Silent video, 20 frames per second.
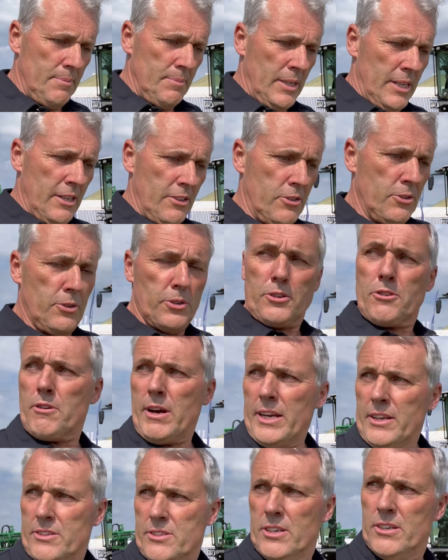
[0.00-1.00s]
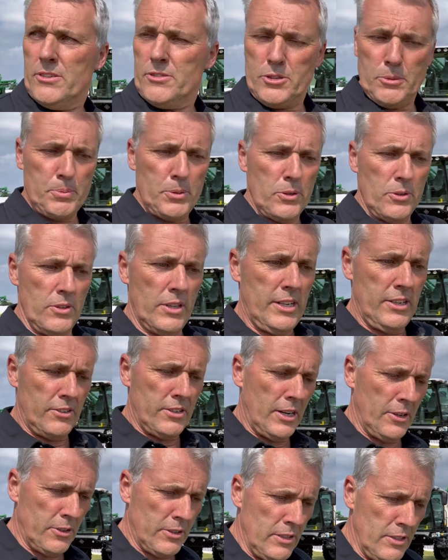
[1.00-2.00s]
it's always great to support these
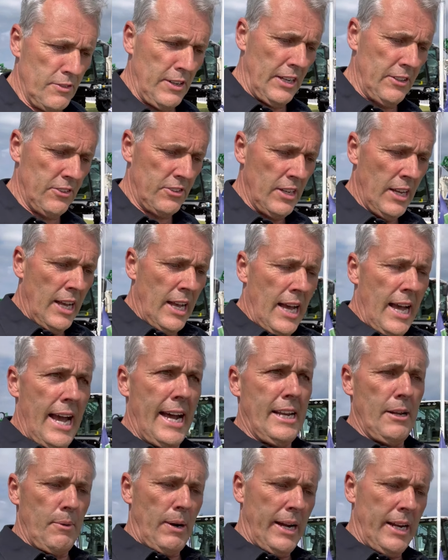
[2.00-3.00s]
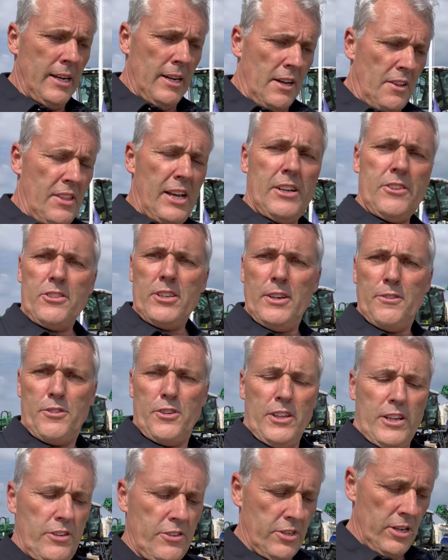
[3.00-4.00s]
local events. Anyway, that's it for
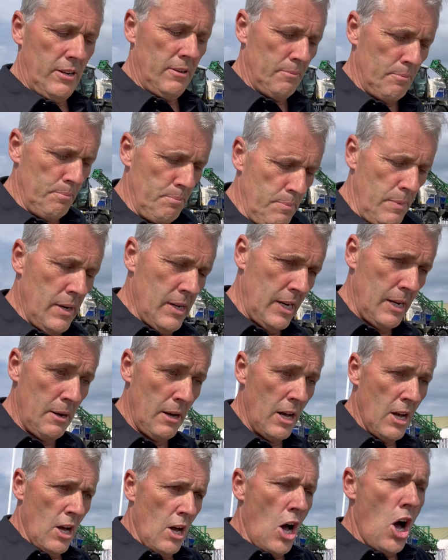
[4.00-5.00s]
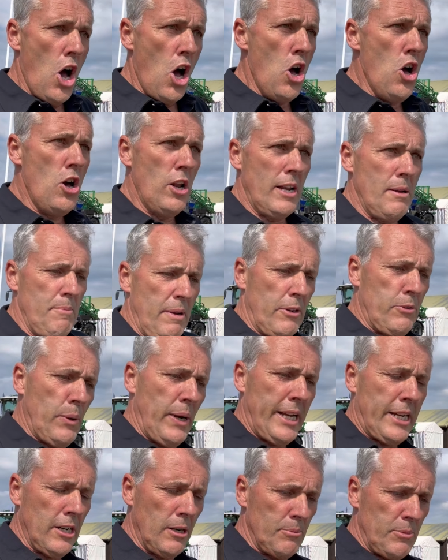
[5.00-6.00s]
this early
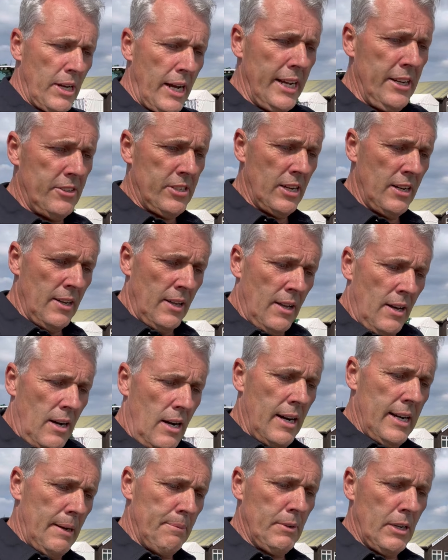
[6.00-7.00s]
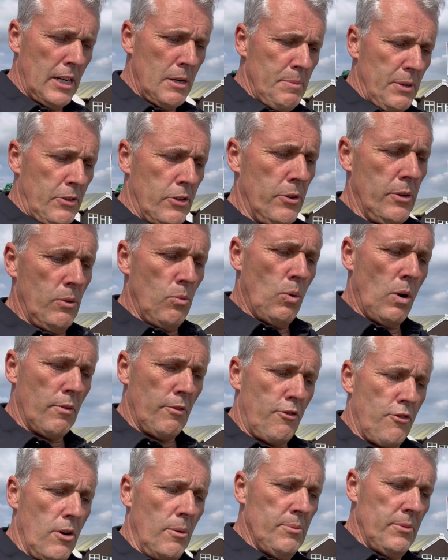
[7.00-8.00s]
midweek update. I am going to be doing one
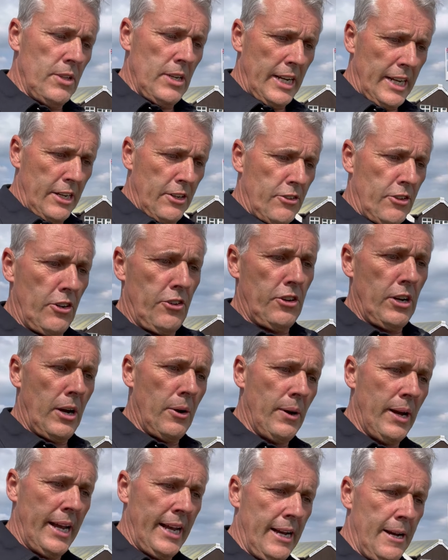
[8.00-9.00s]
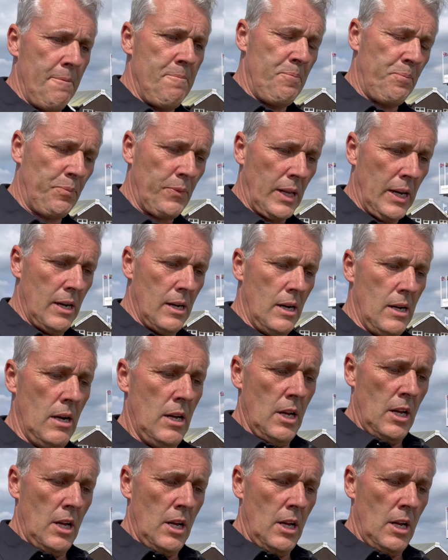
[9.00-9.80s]
from the Lincolnshire Show here. I